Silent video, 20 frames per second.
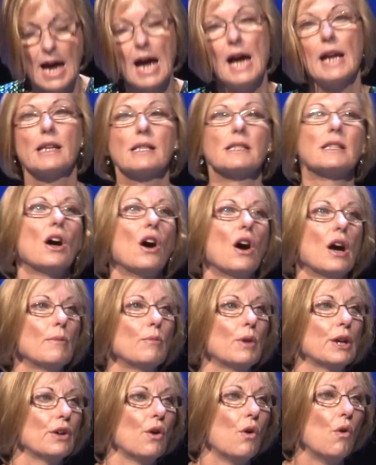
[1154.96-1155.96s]
at a time
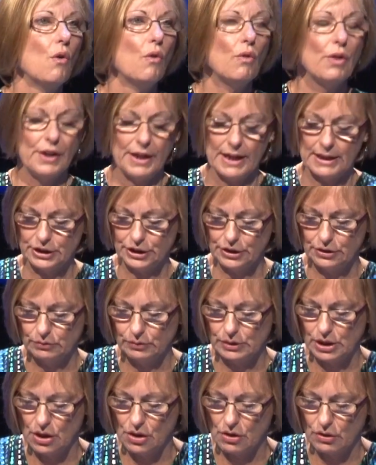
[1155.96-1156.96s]
when all the national
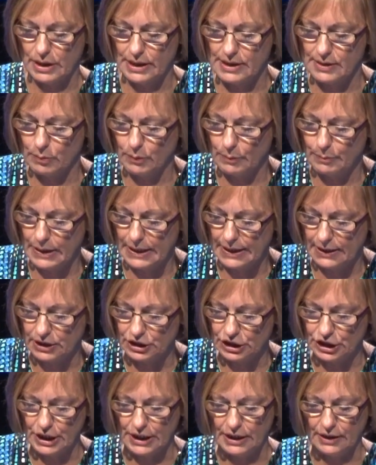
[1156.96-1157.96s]
targets were being
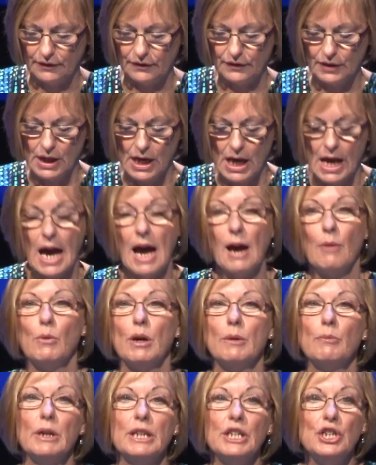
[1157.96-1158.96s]
achieved and
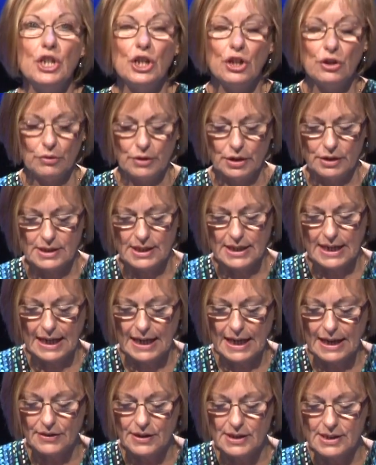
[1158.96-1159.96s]
when we knew that to
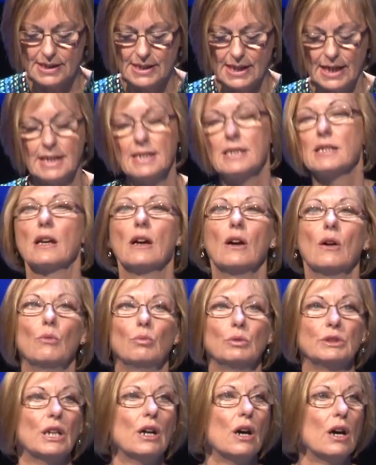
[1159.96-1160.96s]
collect this data
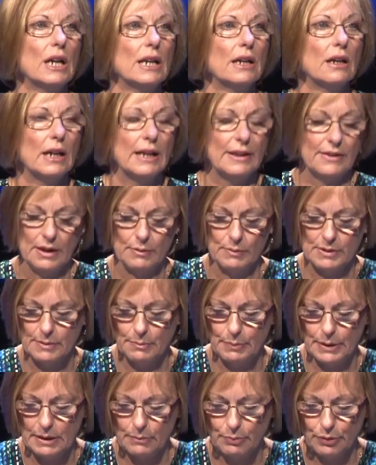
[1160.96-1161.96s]
would highlight there was a
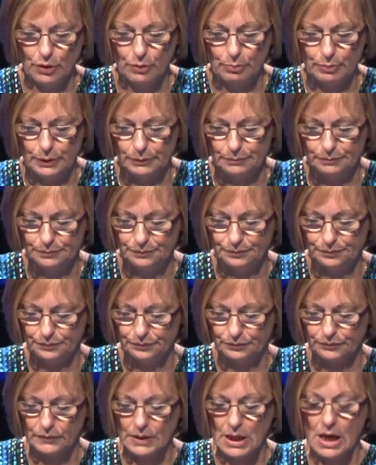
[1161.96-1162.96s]
big problem.
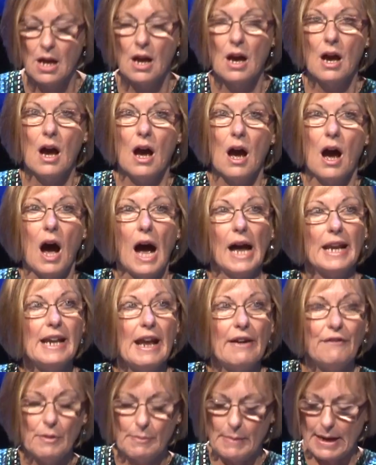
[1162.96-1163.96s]
I'd
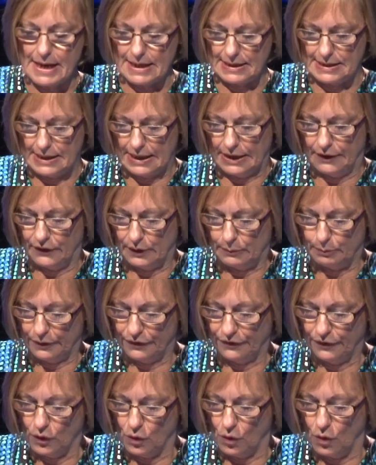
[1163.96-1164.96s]
never met David
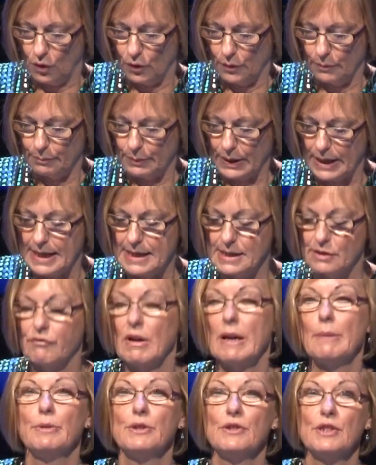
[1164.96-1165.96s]
before, but his
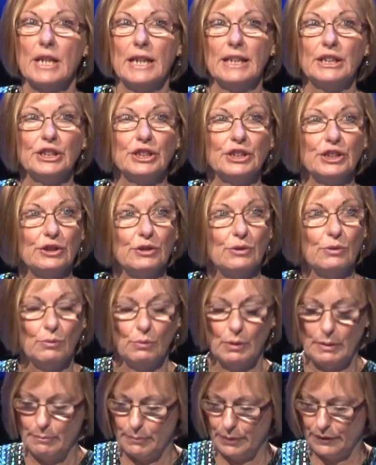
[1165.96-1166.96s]
reputation
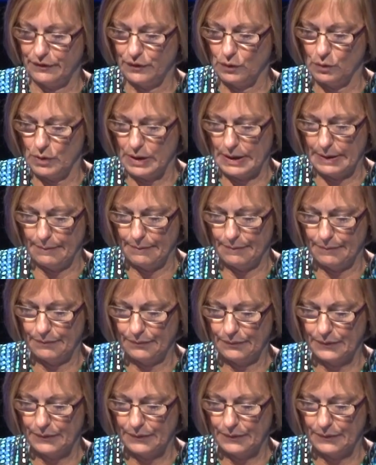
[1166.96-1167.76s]
went before him.